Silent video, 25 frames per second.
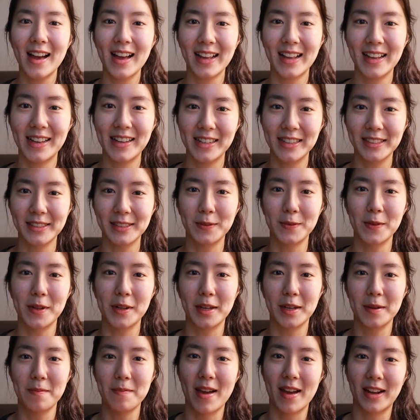Hi guys, and
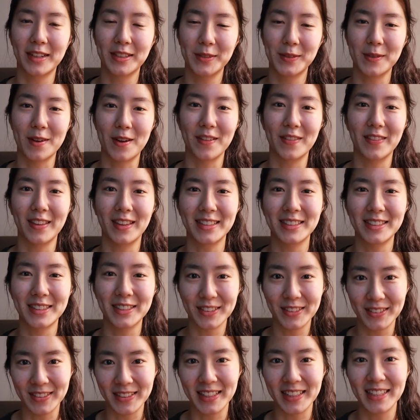welcome back to All Things
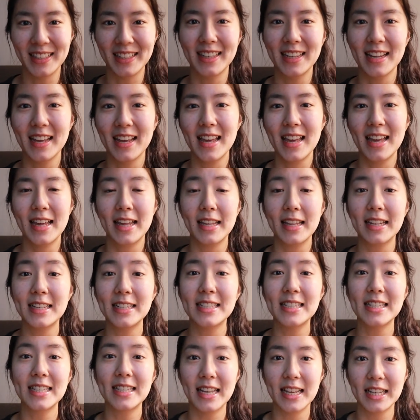Korean.
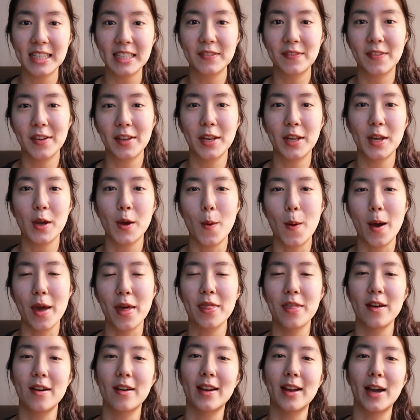In today's video, I
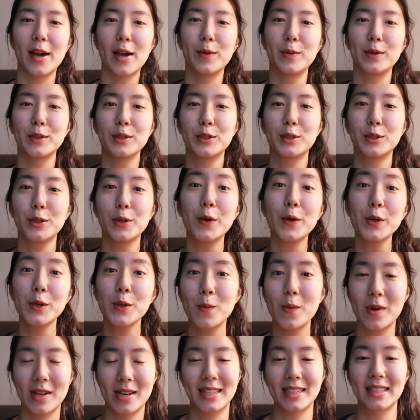thought I would show
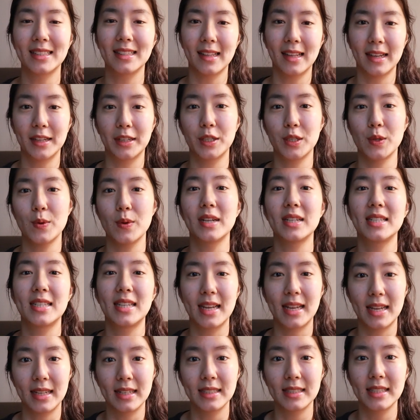you what it's like to
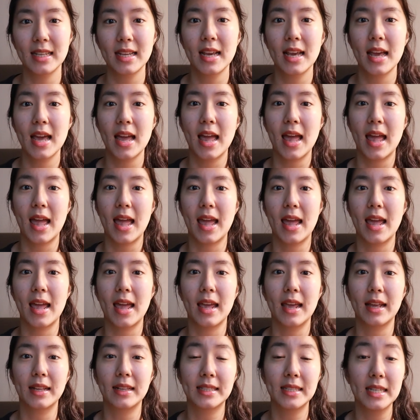attend
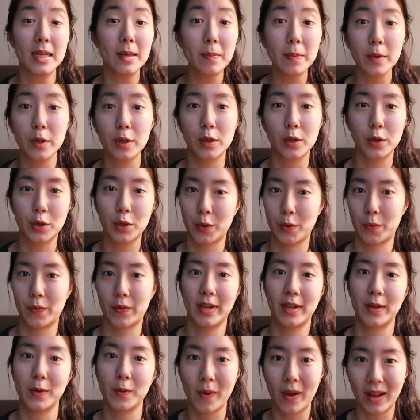a typical
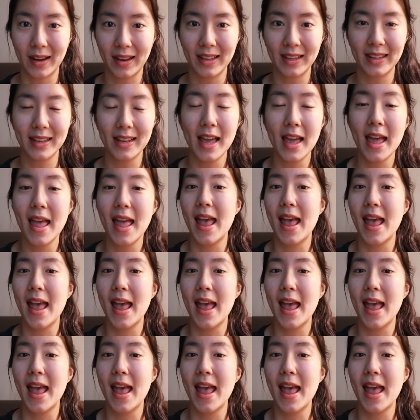Korean wedding.